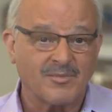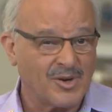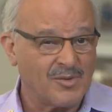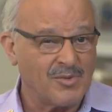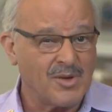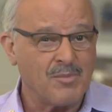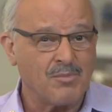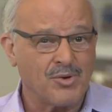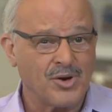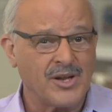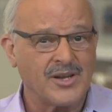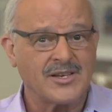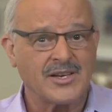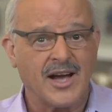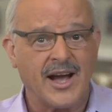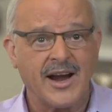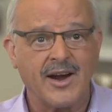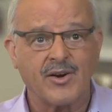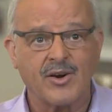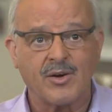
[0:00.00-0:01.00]
I'm going to be pretty
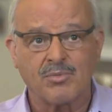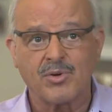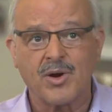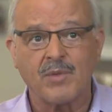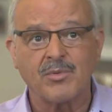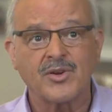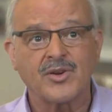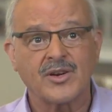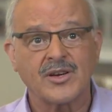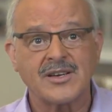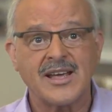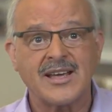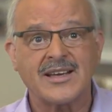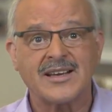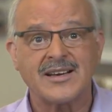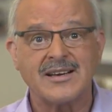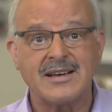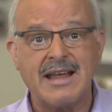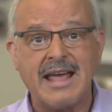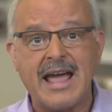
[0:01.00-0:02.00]
tired. I'm probably going to
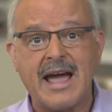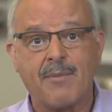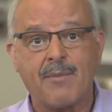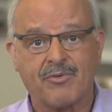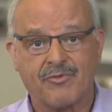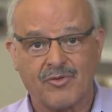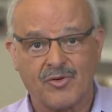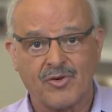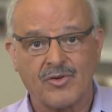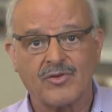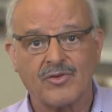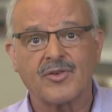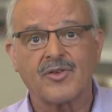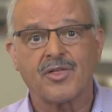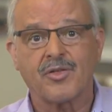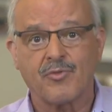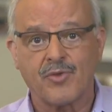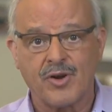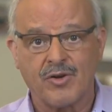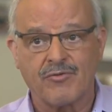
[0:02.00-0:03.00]
take a nap for
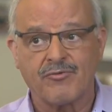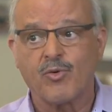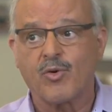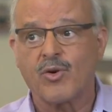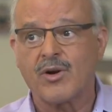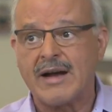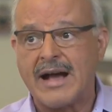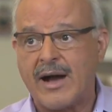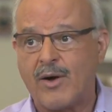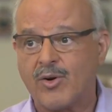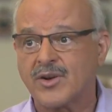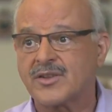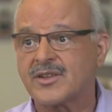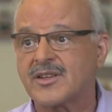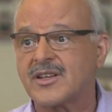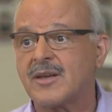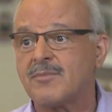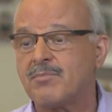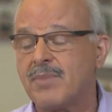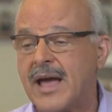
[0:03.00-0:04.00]
3 or 4 hours
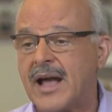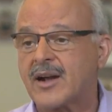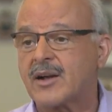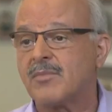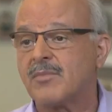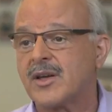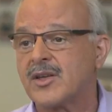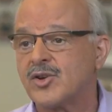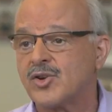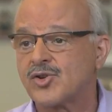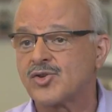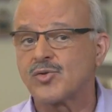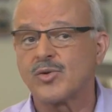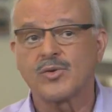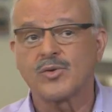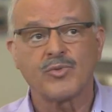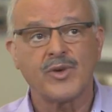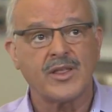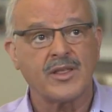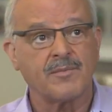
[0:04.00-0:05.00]
and get back on my
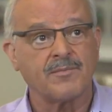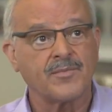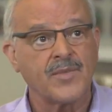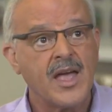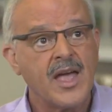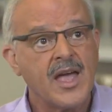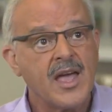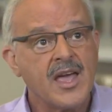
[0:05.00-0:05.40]
usual rhythm.